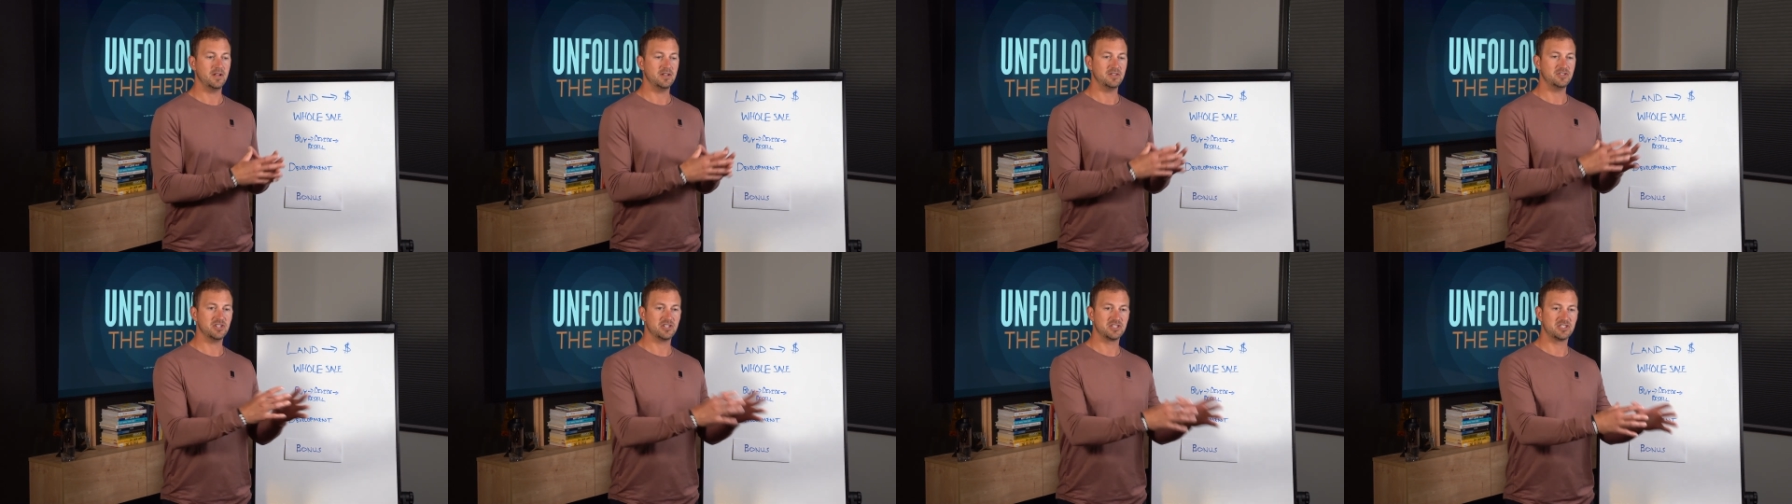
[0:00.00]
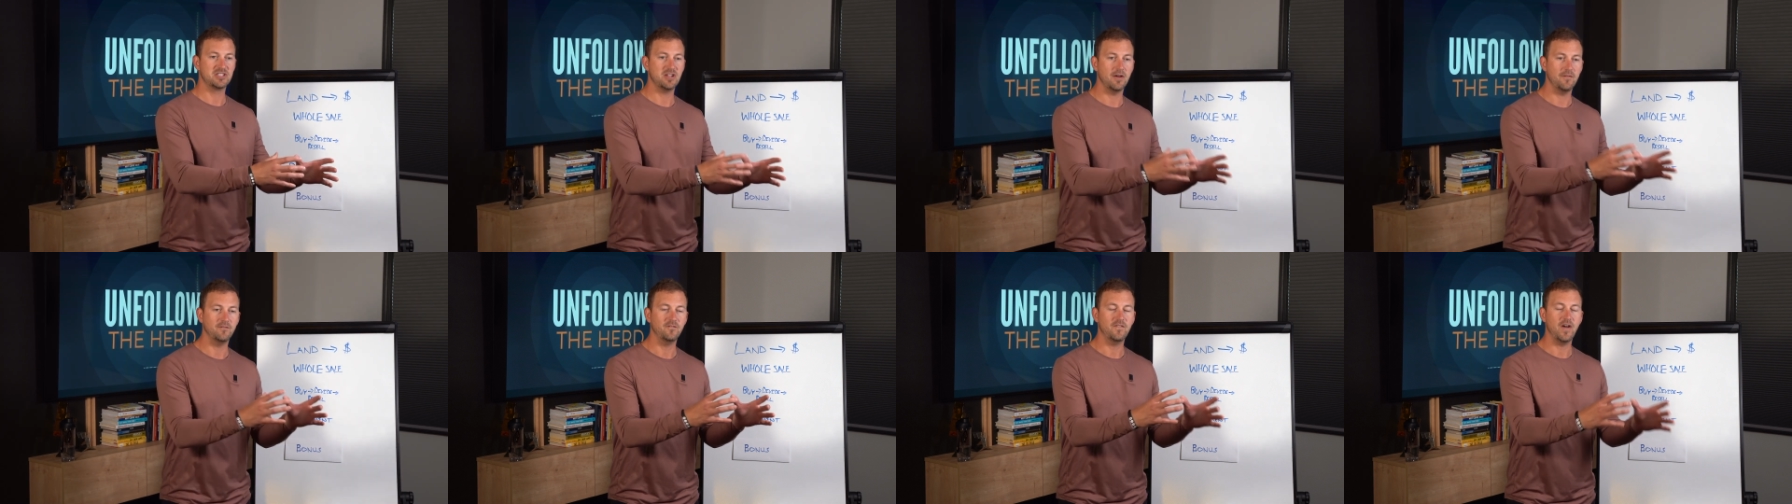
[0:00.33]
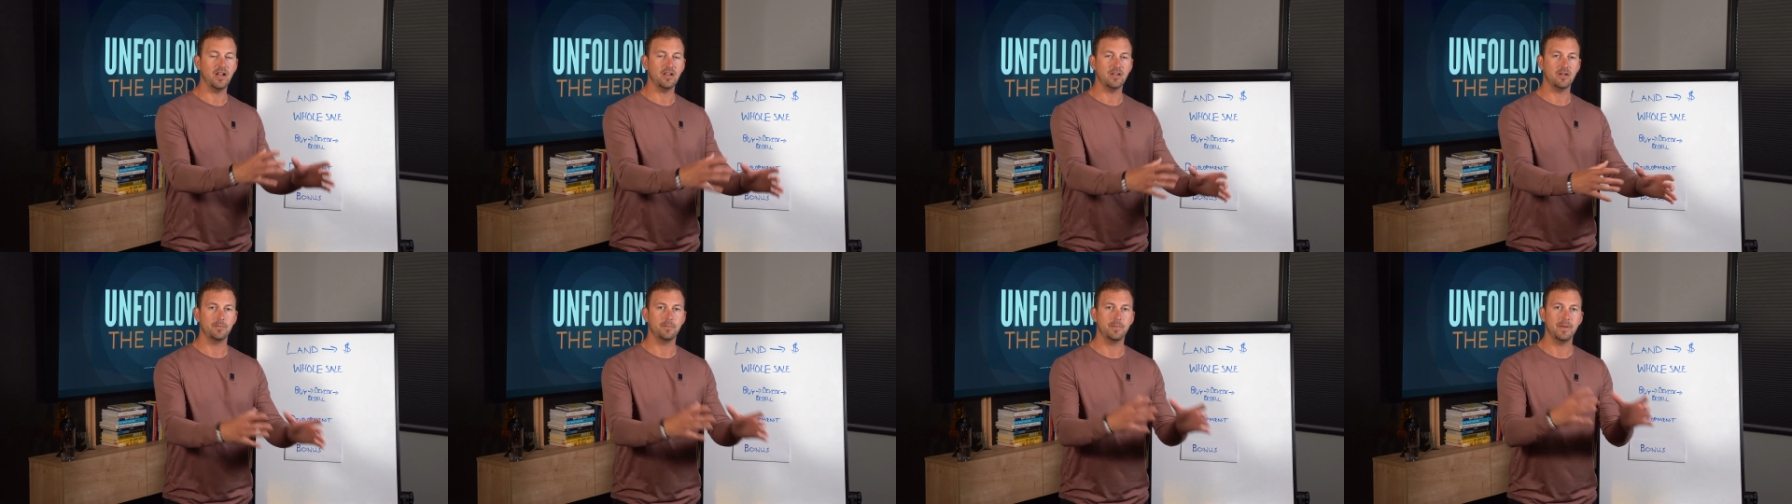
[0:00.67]
just
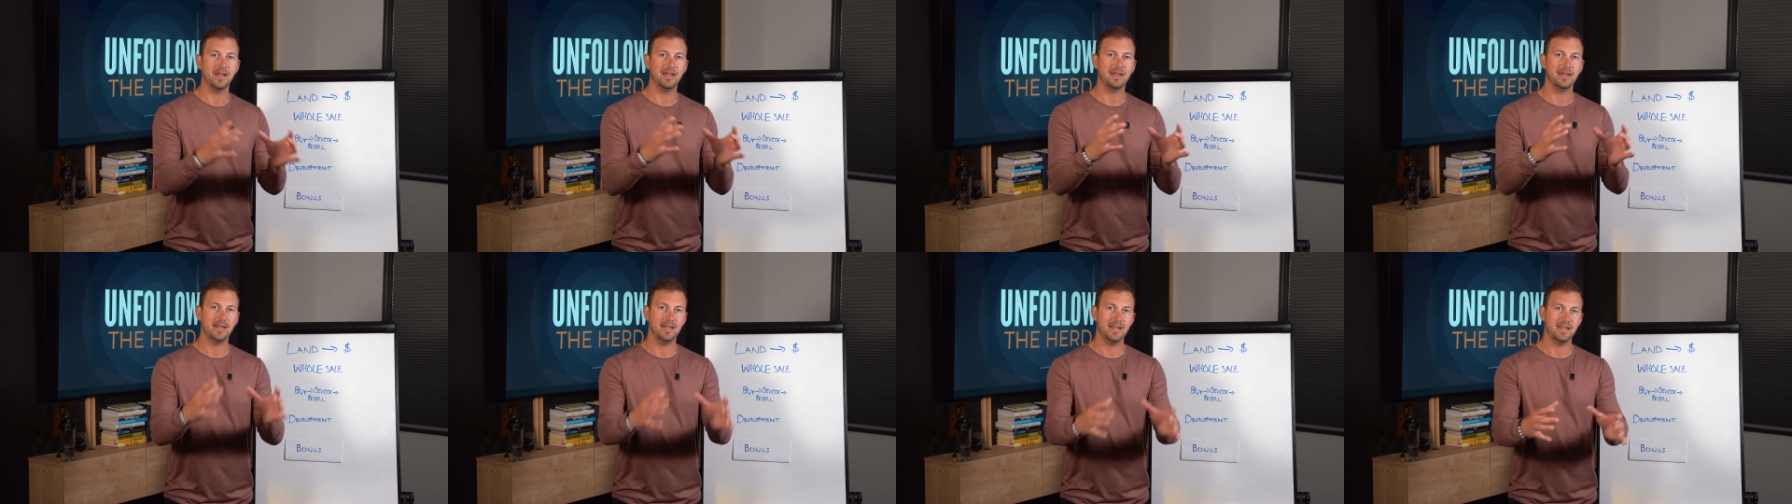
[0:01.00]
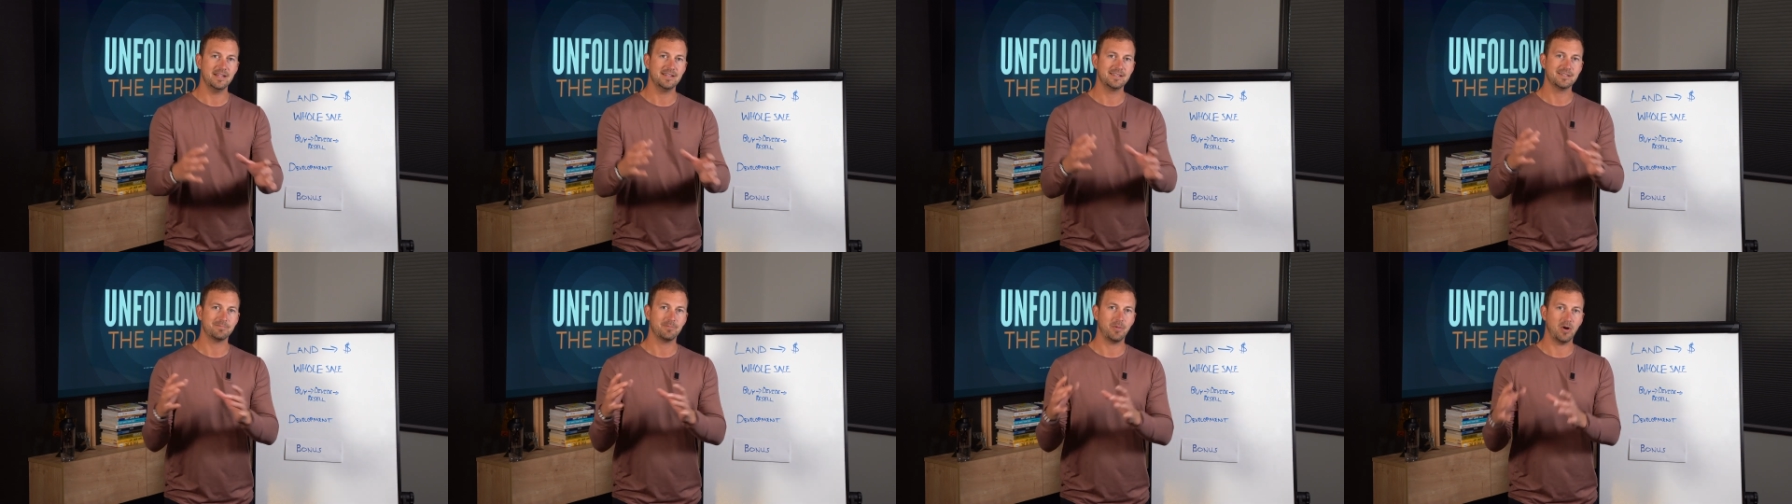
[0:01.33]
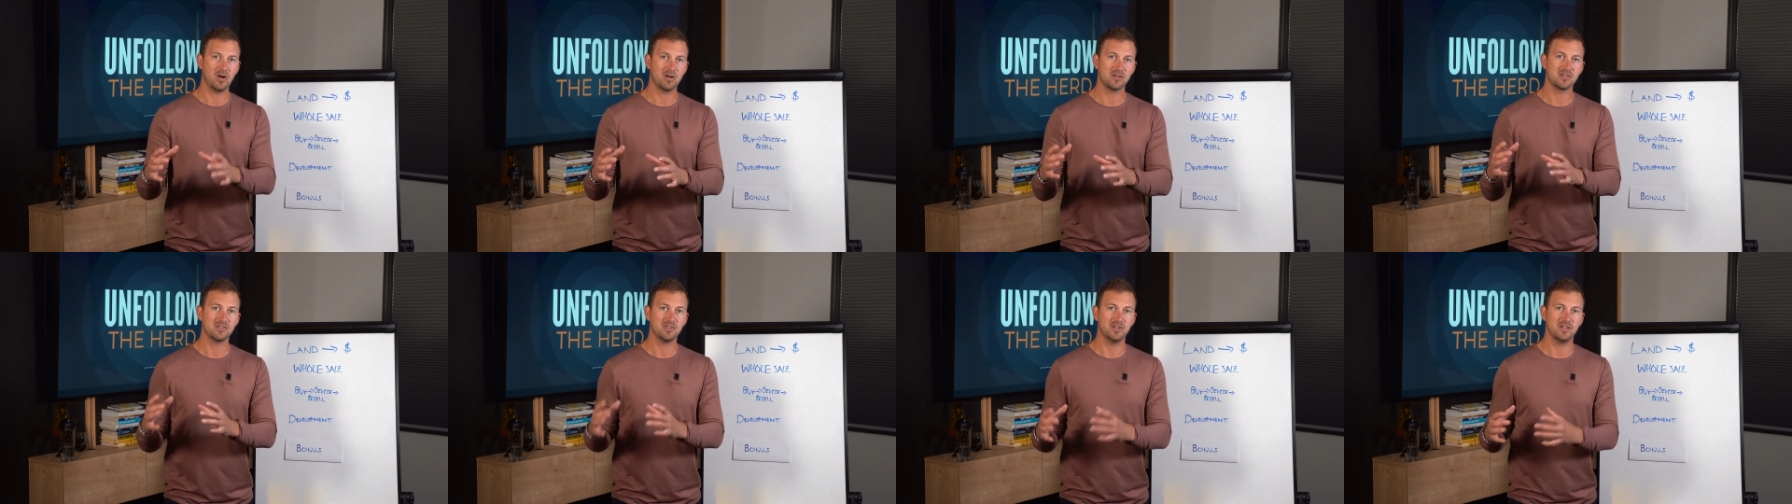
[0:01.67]
developing each
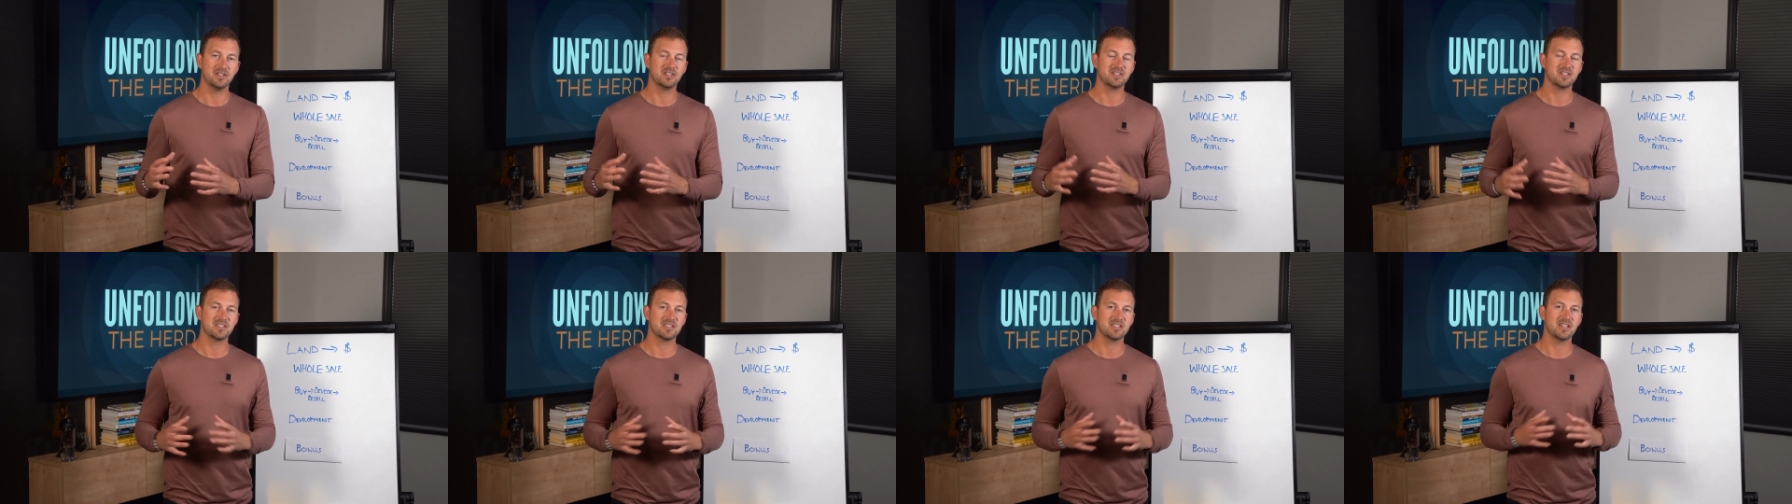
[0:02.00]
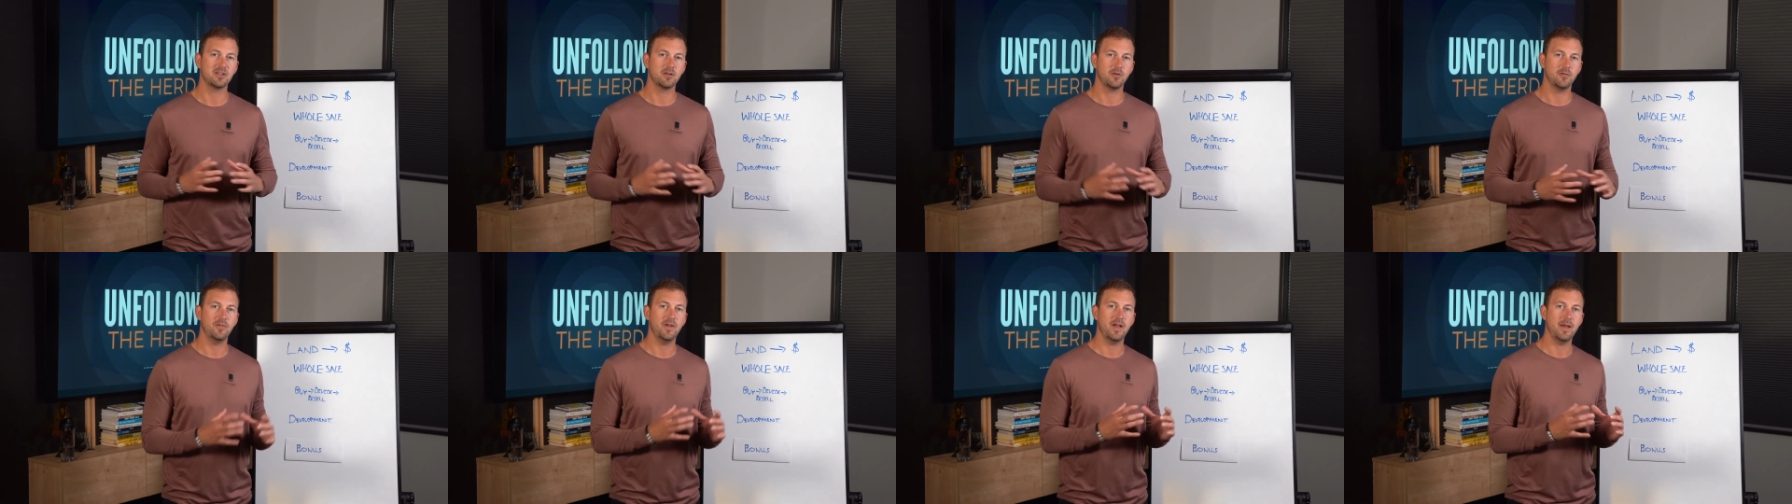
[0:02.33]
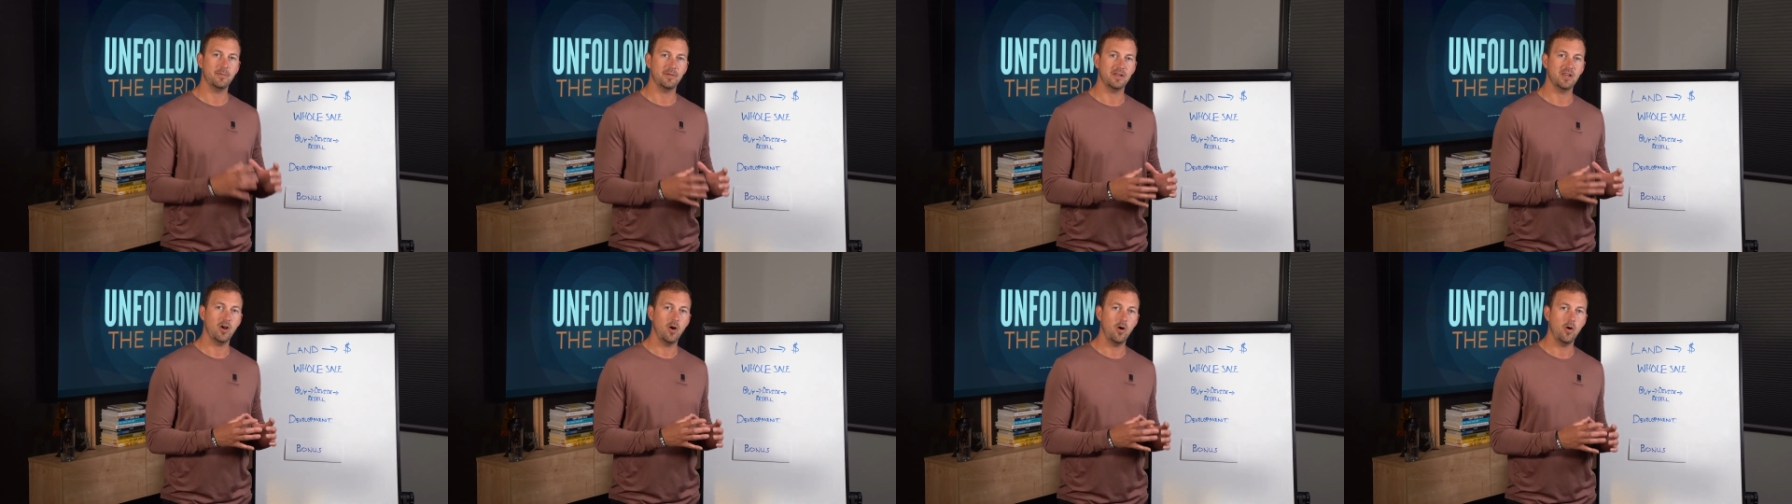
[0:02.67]
parcel into single
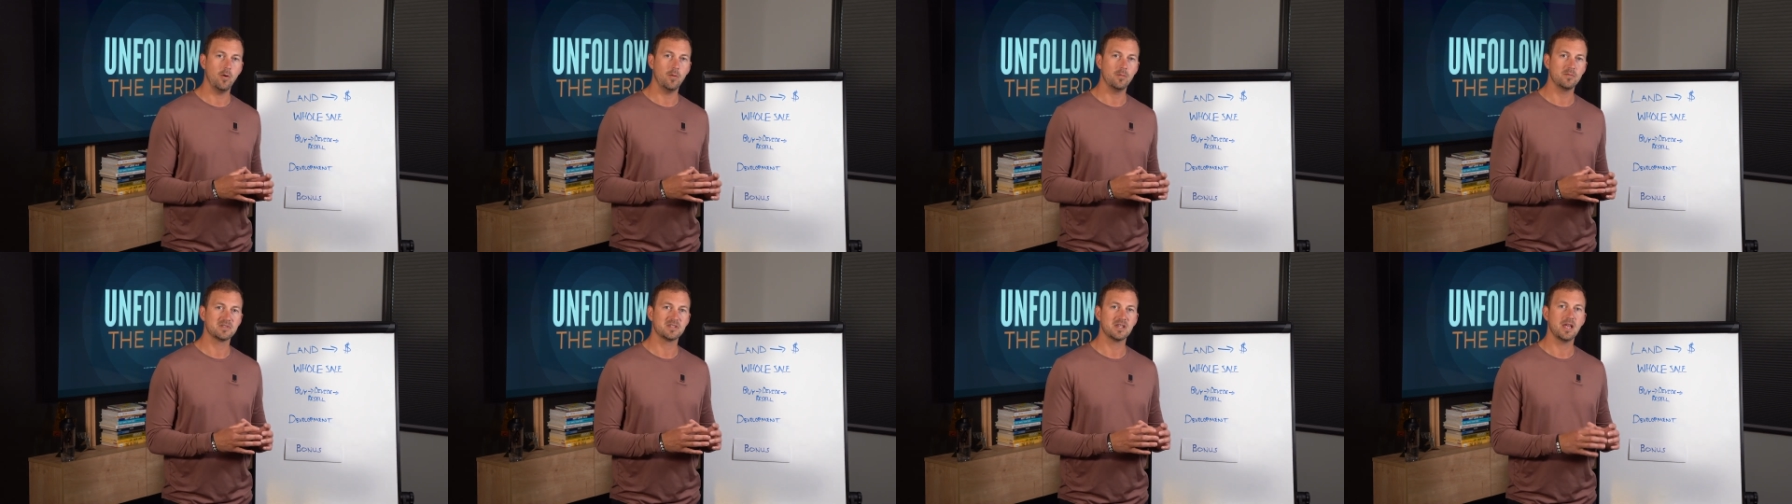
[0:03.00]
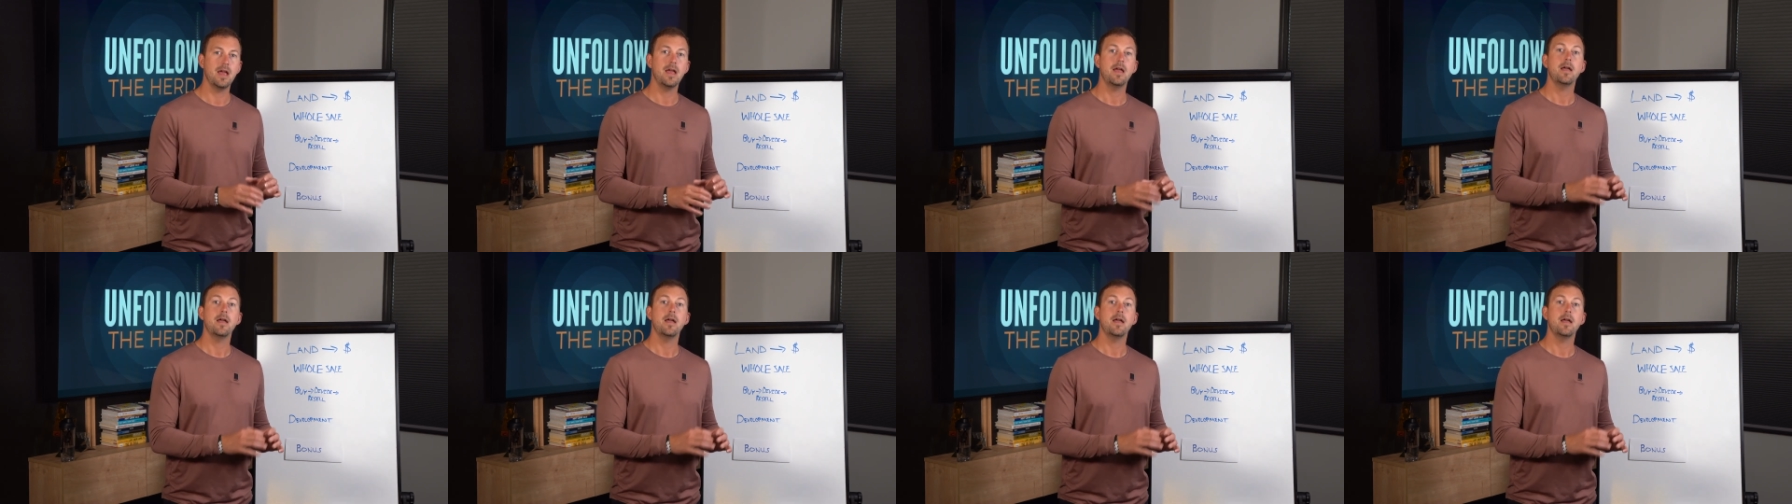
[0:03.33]
family homes,